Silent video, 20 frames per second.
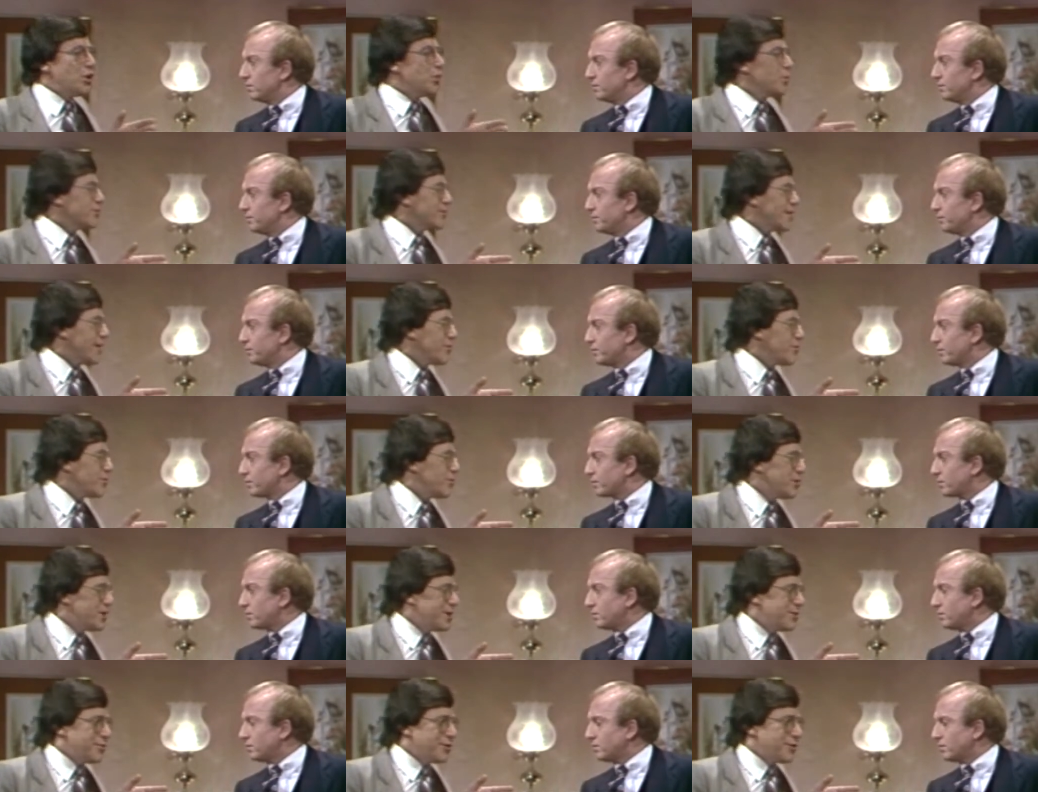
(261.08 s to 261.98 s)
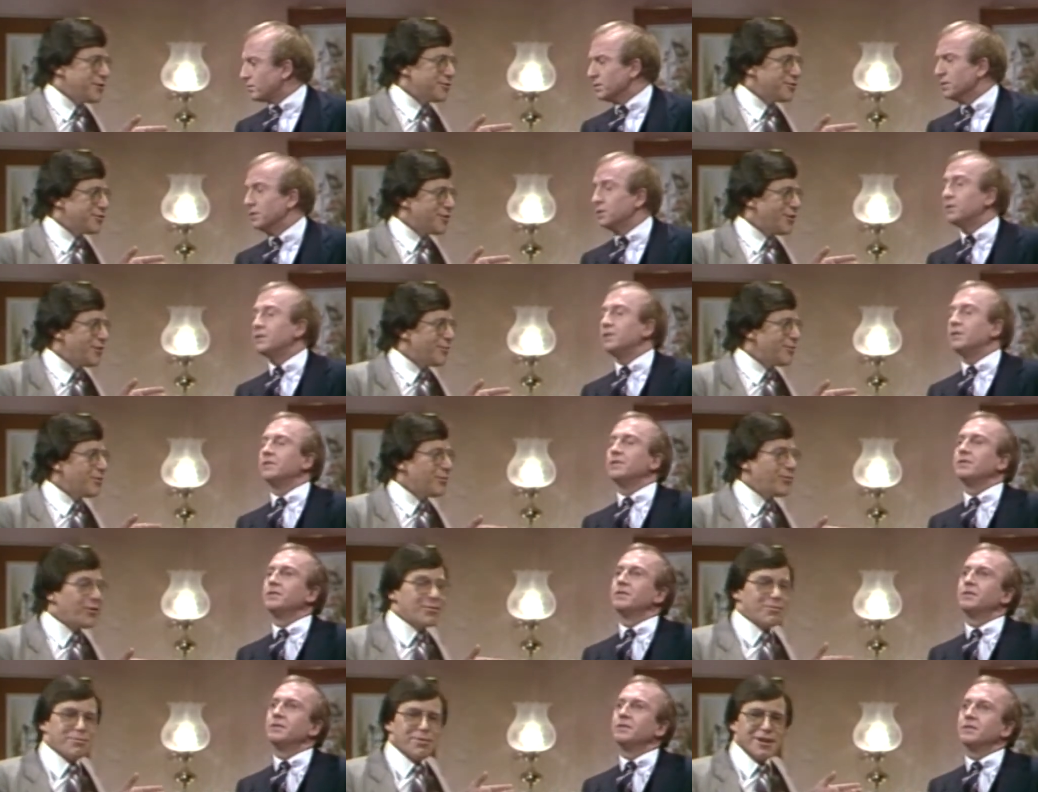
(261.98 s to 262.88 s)
Speaker 1: who were some of the people and so mm. on. But
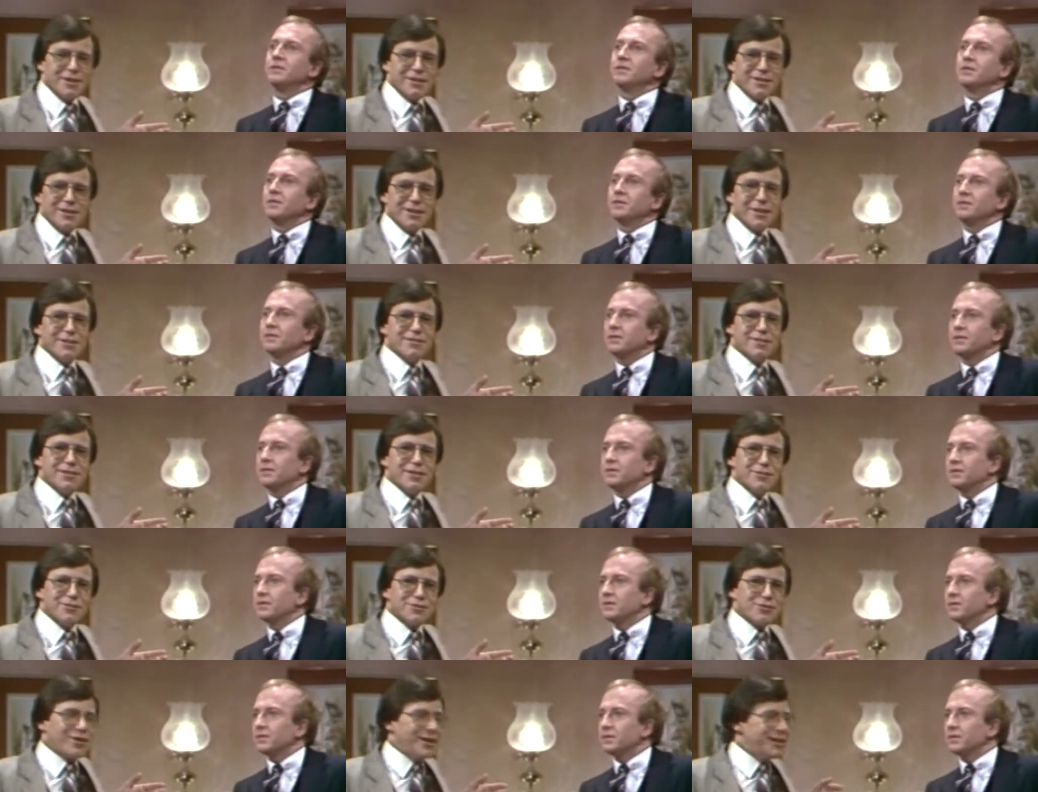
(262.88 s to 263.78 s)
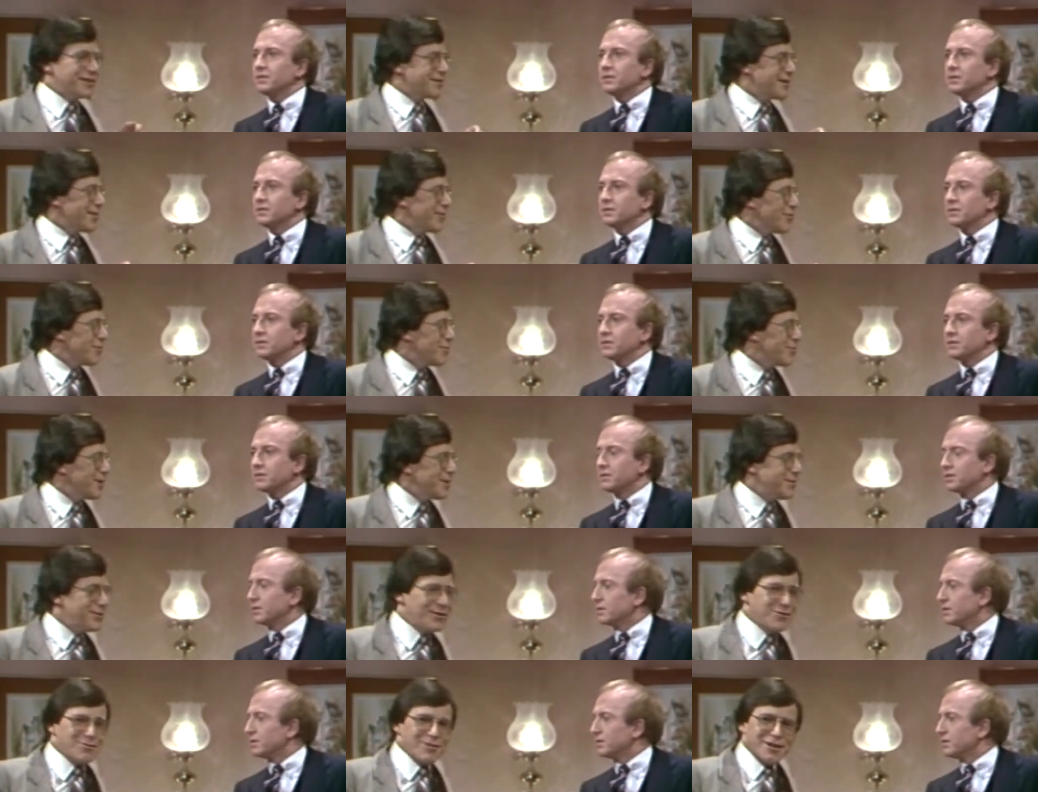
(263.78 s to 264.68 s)
what better? Let's illustrate some of the
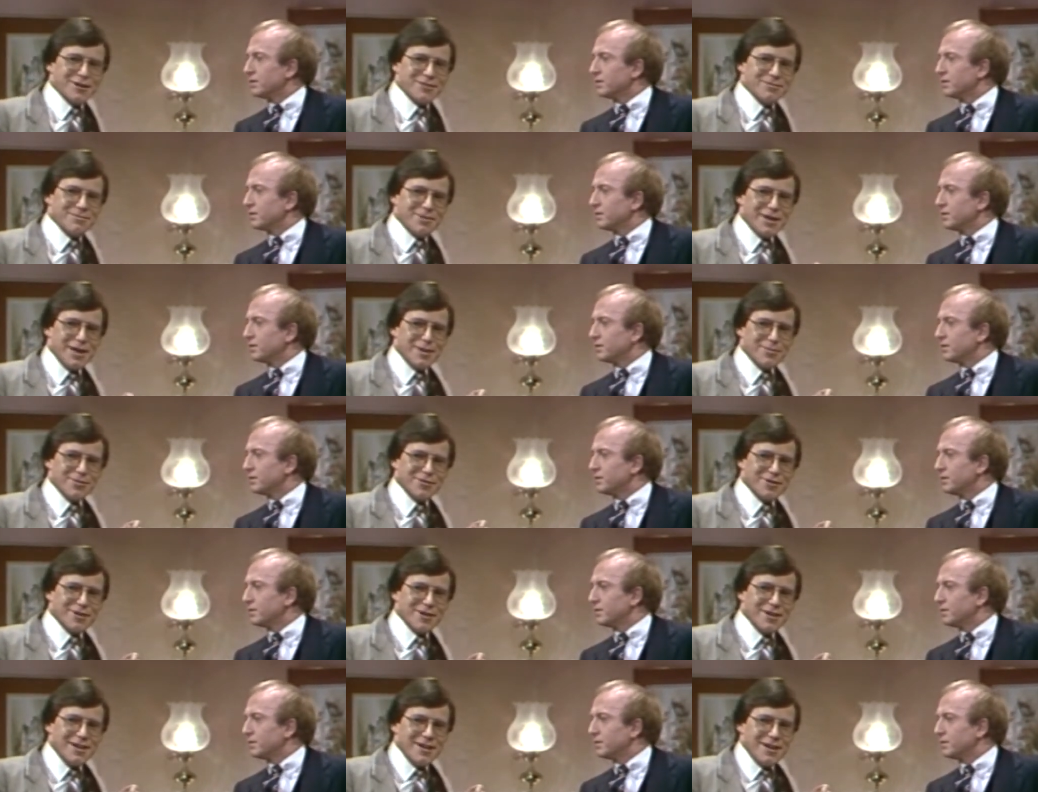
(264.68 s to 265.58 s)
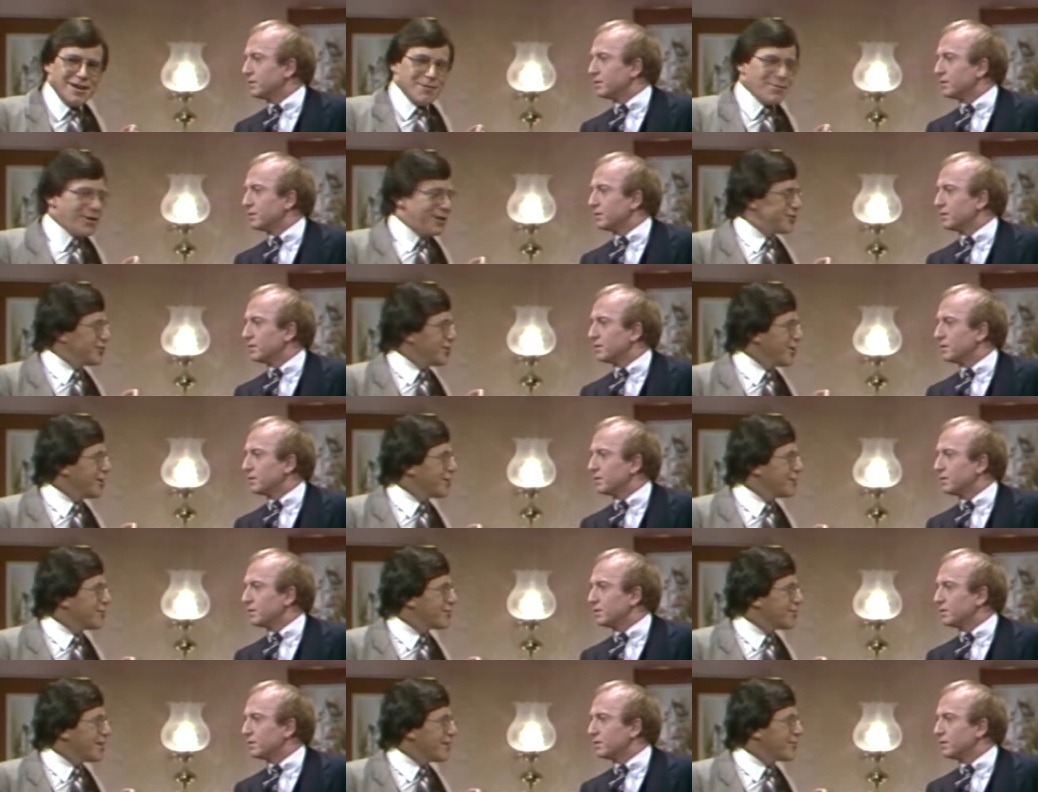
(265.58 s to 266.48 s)
people you met, and perhaps uh, by
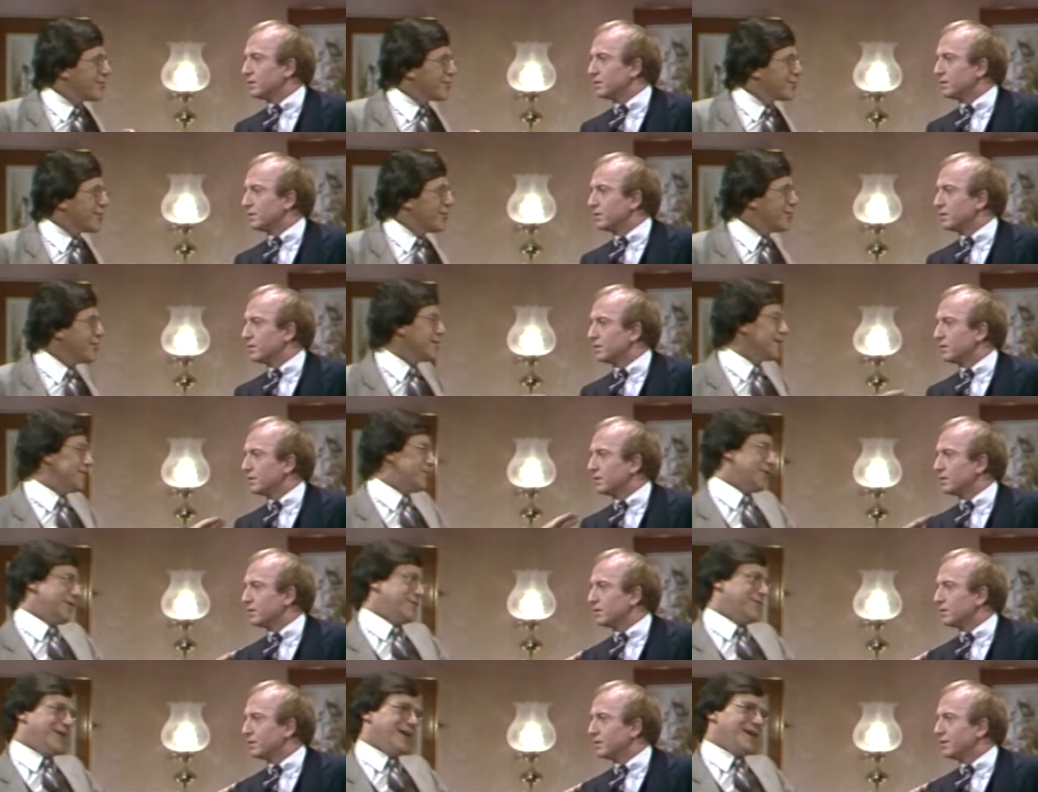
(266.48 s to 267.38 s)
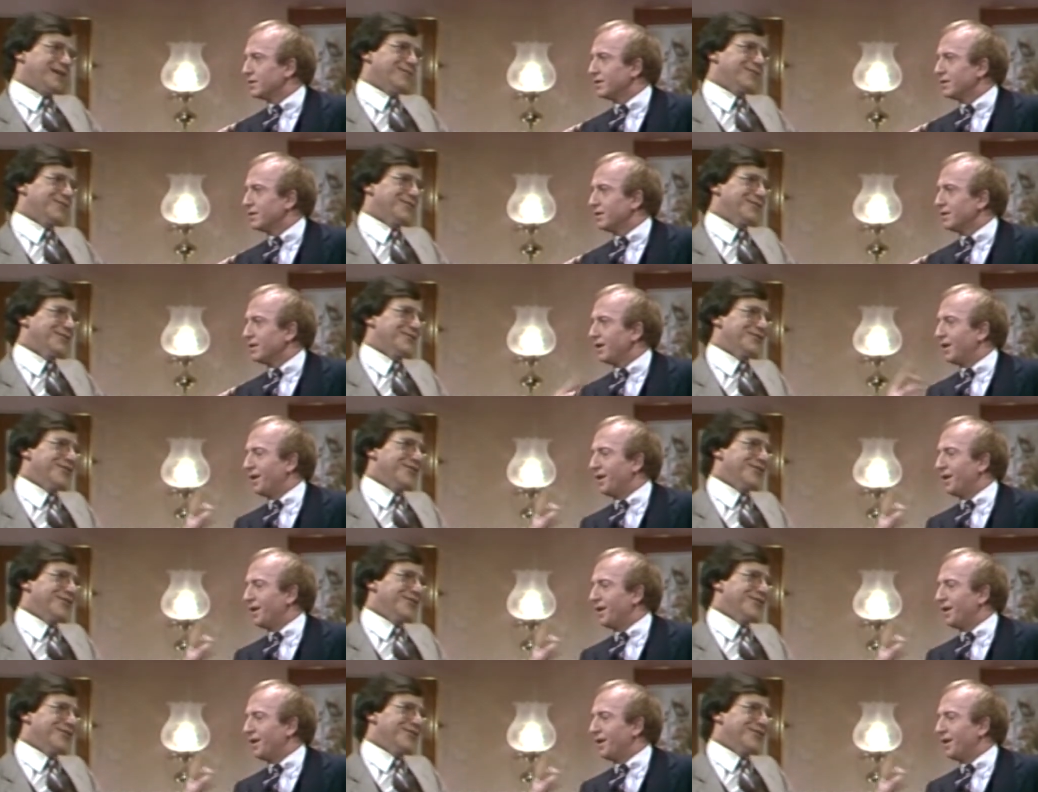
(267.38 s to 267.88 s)
showing you some of this early Fred Fargher footage,